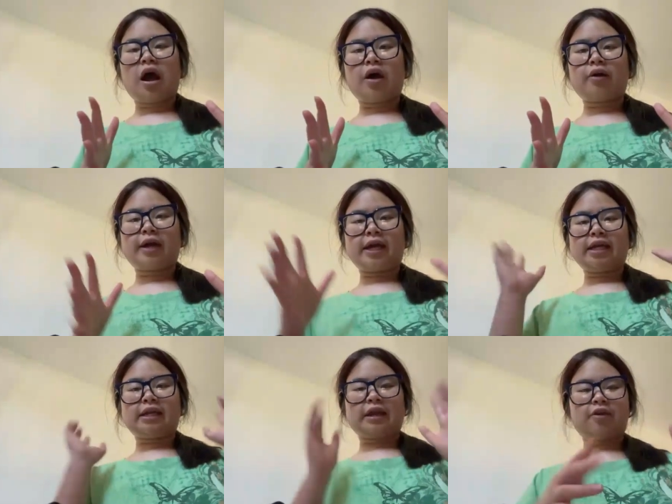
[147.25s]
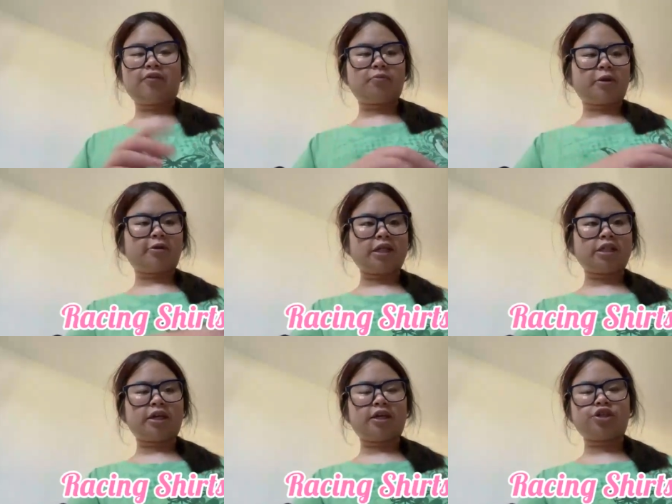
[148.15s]
All right, now for my
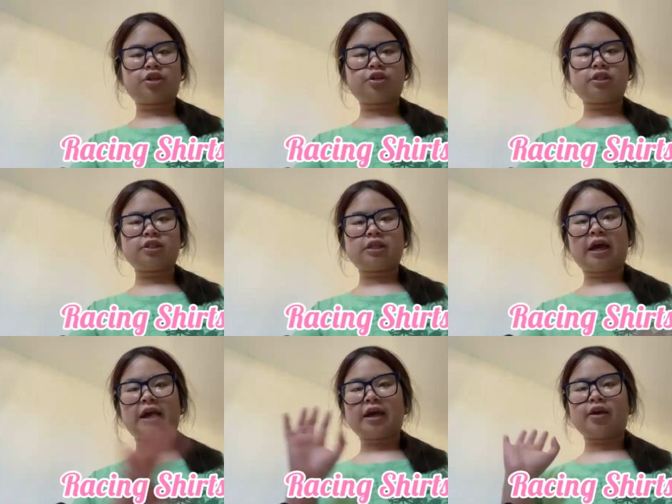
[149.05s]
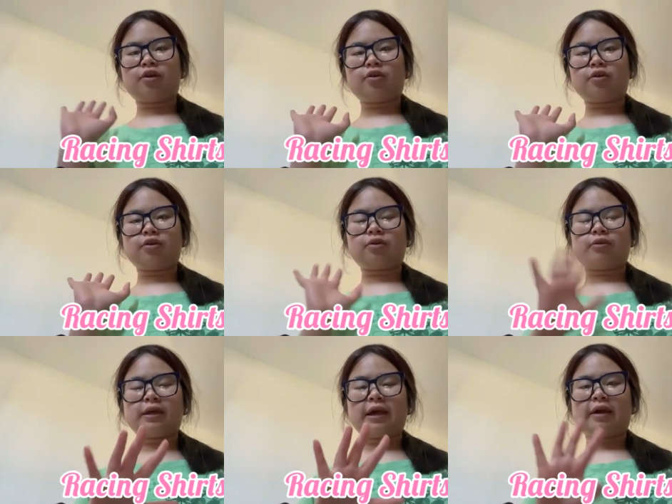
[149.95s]
racing shirts. I
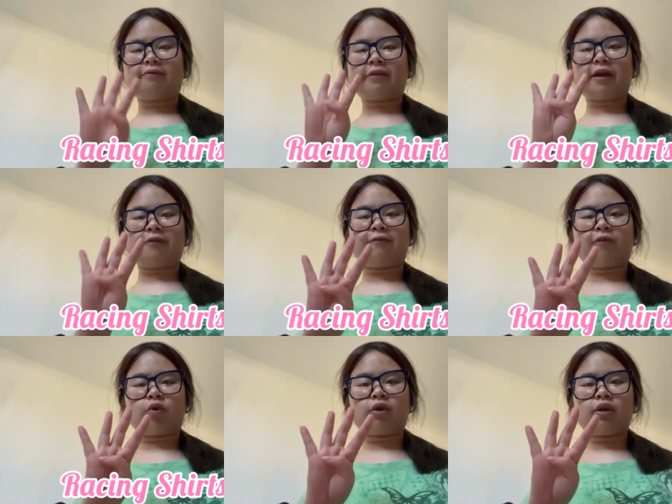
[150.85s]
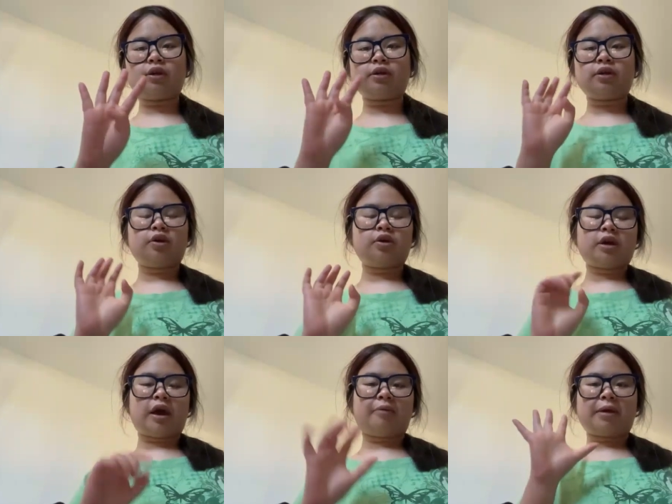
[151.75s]
only have like four.
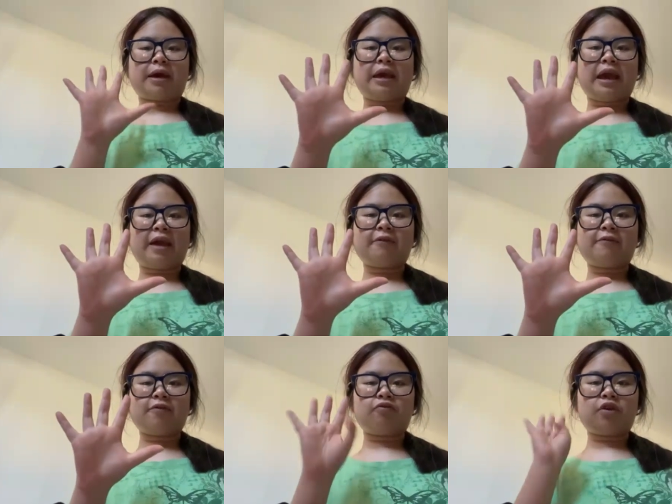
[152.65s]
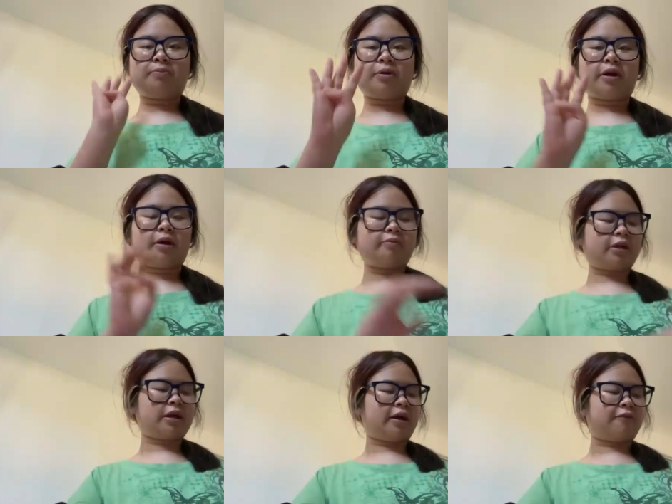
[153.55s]
I might have a fifth one, but I'm
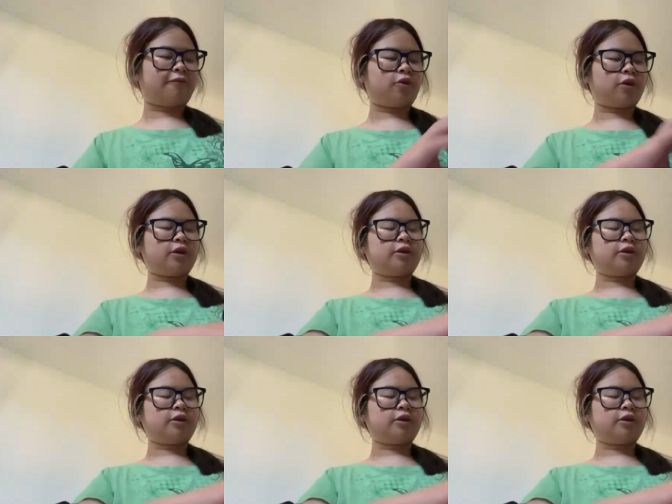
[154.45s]
gonna have four.